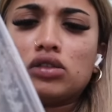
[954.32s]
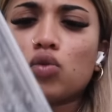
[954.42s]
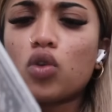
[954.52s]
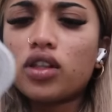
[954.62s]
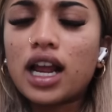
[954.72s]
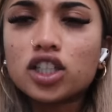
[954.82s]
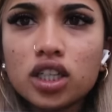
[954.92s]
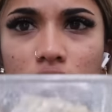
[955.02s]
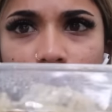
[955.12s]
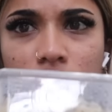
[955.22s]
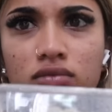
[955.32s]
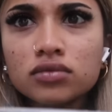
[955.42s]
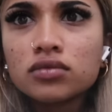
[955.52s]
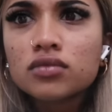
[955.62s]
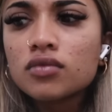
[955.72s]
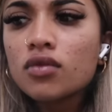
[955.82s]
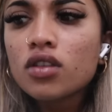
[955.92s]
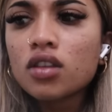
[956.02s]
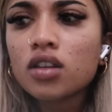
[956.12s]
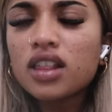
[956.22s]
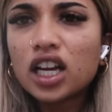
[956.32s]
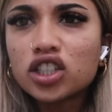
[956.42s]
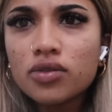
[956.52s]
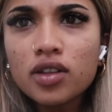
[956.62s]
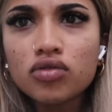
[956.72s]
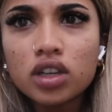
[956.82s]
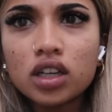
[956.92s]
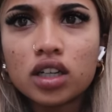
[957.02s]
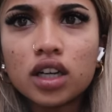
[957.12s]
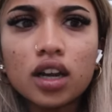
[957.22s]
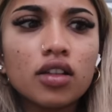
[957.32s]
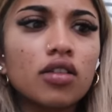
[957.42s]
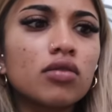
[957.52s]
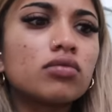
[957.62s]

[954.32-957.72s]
Oh, this actually smells really good, guys.